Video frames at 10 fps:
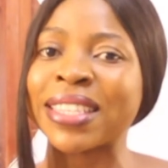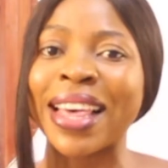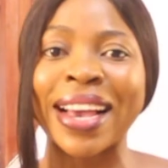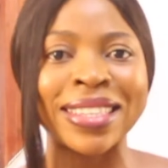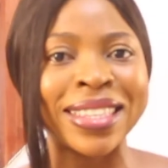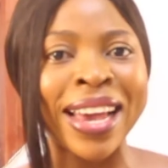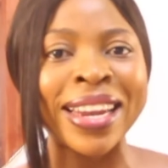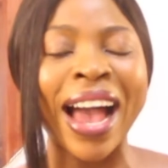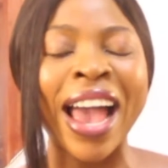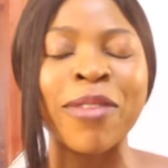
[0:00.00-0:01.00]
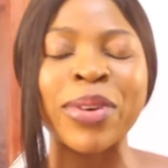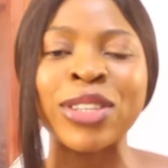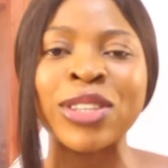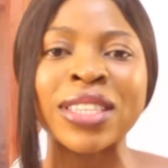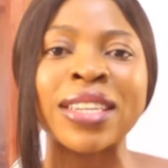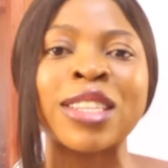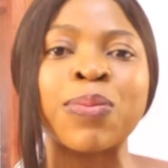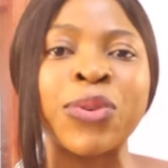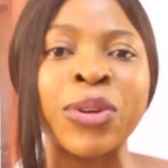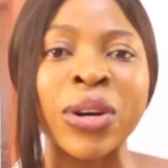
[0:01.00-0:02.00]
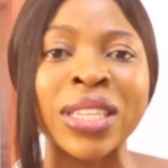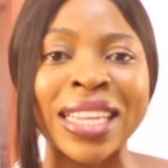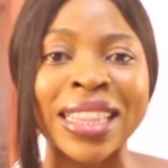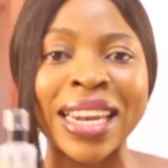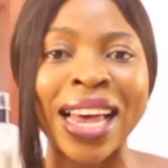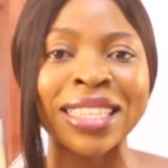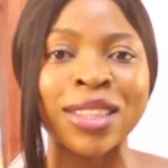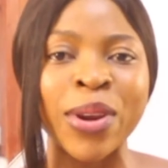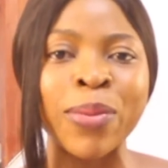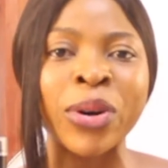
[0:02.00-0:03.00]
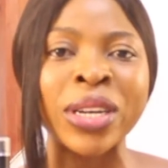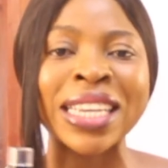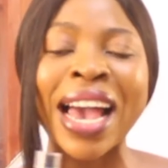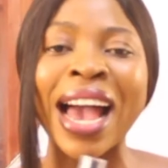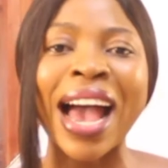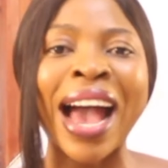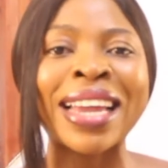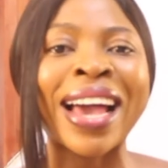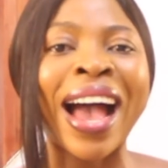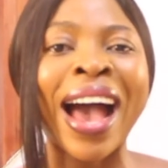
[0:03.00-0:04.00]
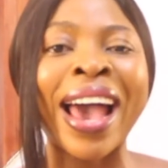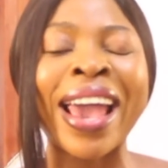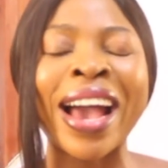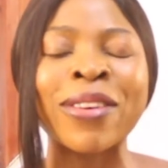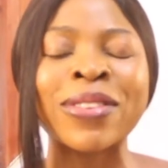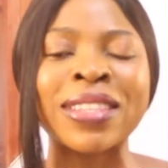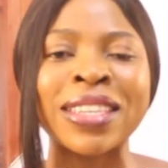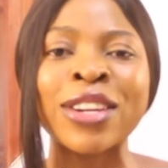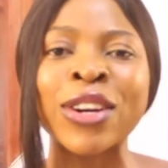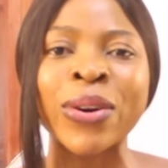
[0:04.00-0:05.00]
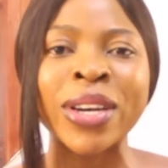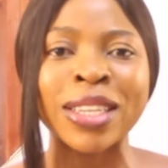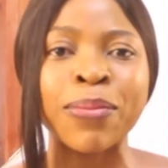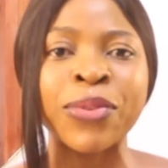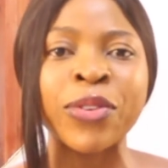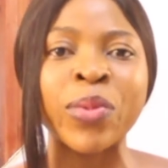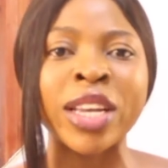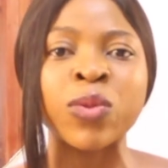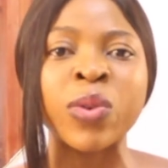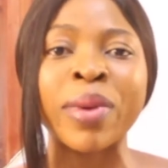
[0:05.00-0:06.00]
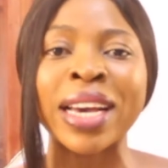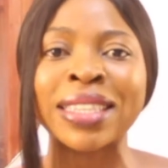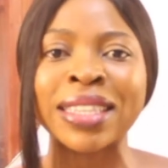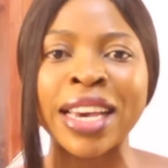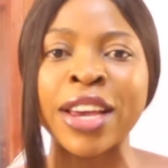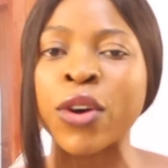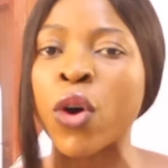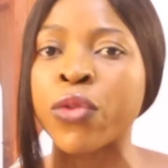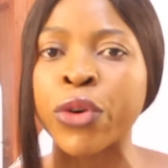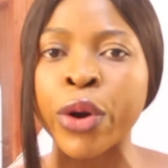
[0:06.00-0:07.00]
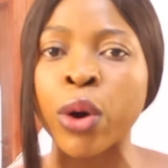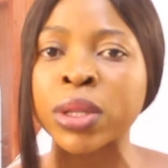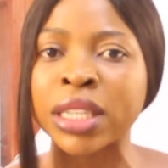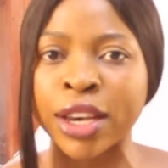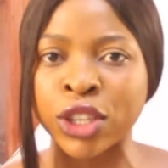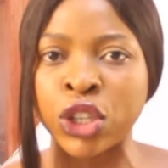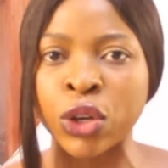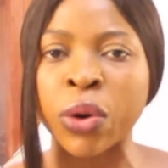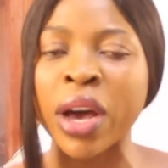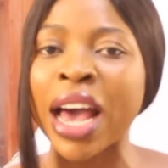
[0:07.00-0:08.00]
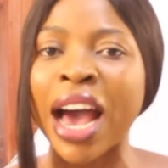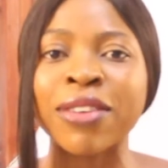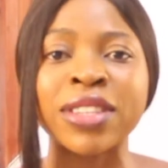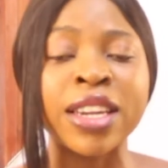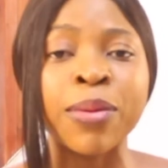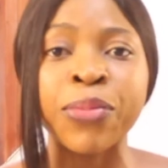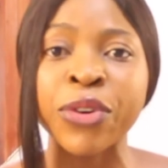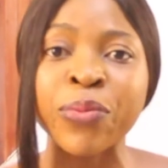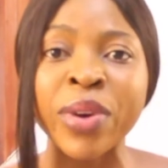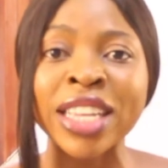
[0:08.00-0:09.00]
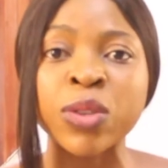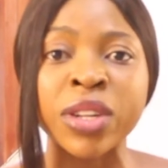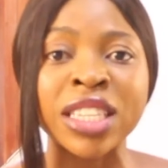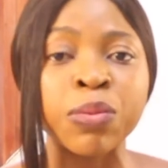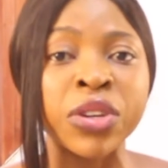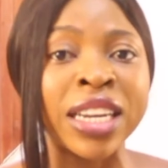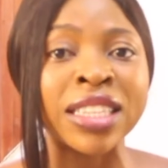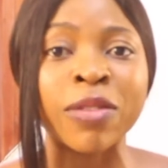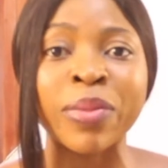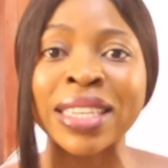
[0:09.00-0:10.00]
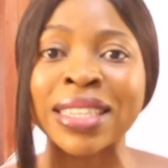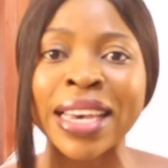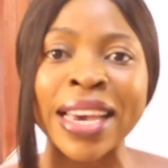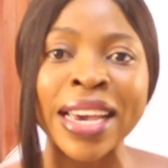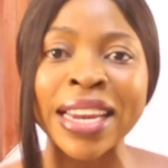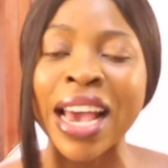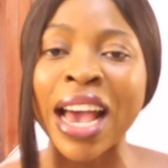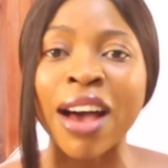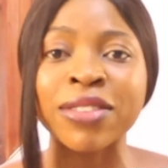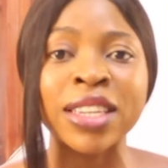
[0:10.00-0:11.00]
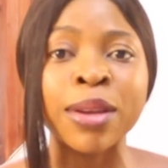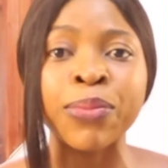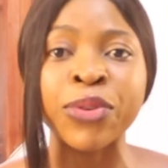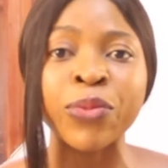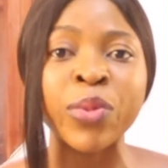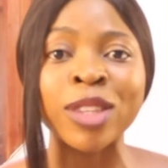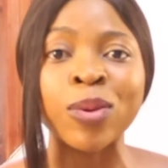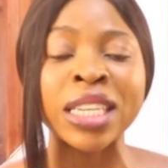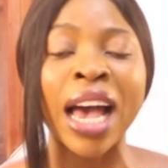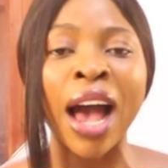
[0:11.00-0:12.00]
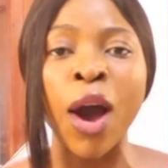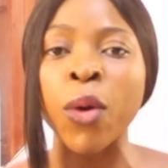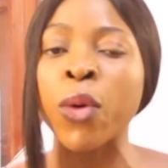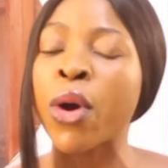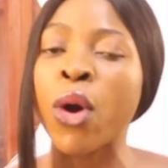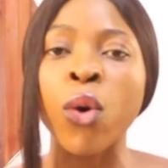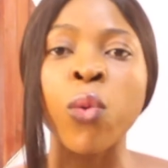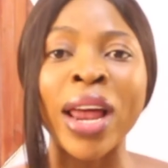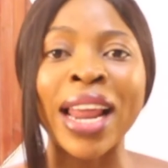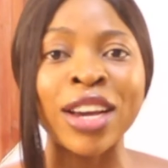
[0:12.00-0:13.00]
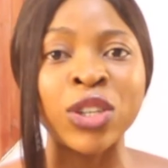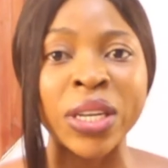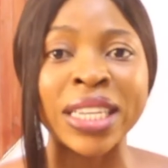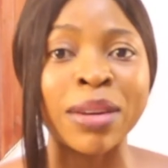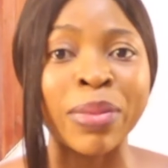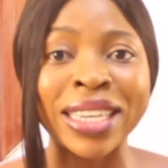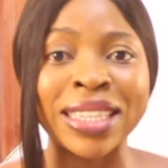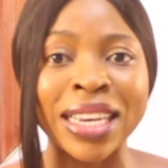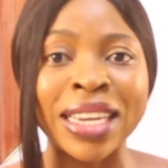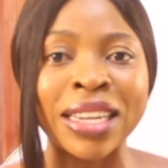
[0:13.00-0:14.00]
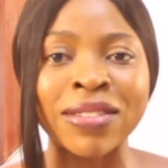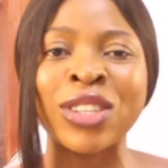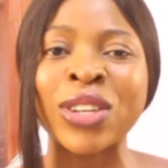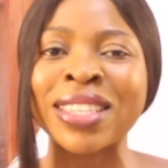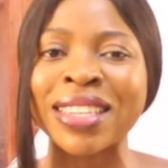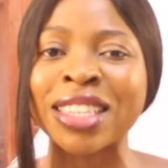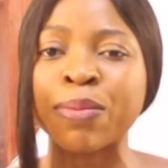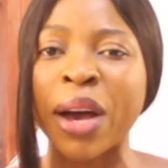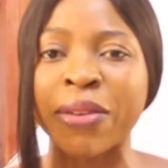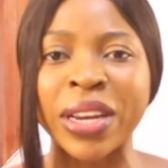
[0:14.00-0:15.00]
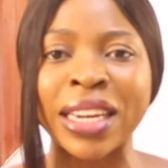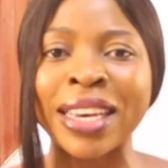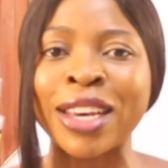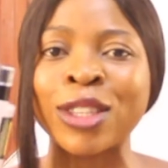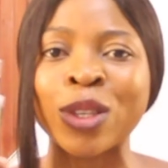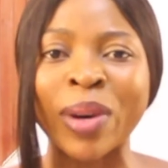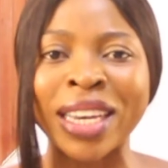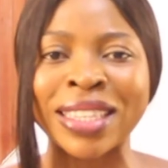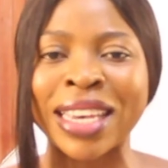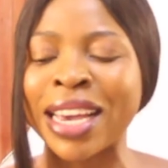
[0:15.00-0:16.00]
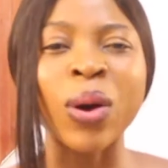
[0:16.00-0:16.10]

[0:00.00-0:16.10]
Like I said, I have been using this product in the last 3 months, and I have seen great improvement with my skin overall texture. I've seen improvement with the smoothness of my skin. I've seen improvement with how well hydrated my skin is. It just sinks perfectly into my skin.